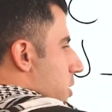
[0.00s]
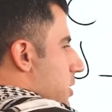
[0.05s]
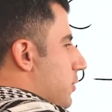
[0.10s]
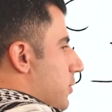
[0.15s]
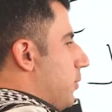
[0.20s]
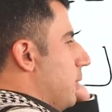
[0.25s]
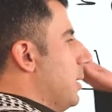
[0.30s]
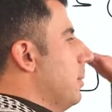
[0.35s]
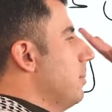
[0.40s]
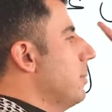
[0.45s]
is
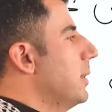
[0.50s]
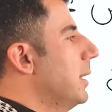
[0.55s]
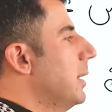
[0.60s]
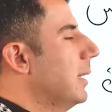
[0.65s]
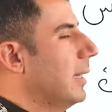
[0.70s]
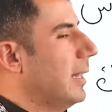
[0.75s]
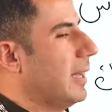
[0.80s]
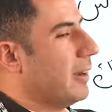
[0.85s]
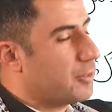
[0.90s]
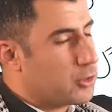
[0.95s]
from the
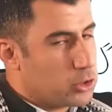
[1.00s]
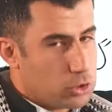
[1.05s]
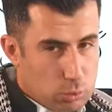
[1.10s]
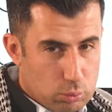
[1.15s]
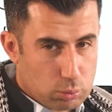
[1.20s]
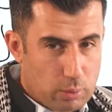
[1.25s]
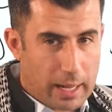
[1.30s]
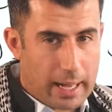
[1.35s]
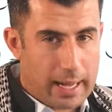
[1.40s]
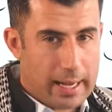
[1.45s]
left to
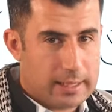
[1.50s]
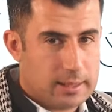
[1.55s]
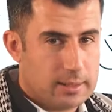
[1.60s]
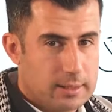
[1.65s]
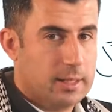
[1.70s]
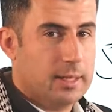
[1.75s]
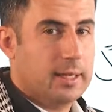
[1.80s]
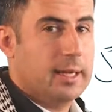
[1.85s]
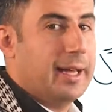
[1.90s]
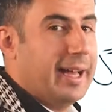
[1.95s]
right,
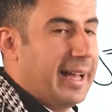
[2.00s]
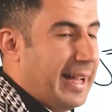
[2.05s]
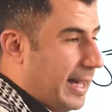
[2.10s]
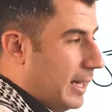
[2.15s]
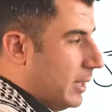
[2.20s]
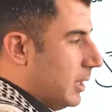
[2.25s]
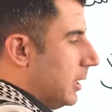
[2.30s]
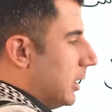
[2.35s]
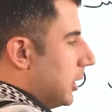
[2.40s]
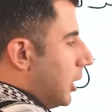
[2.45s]

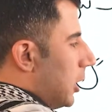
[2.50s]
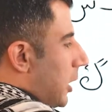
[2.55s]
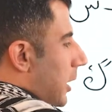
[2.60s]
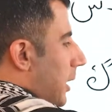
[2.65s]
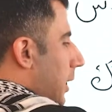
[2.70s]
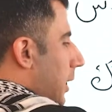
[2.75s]
and in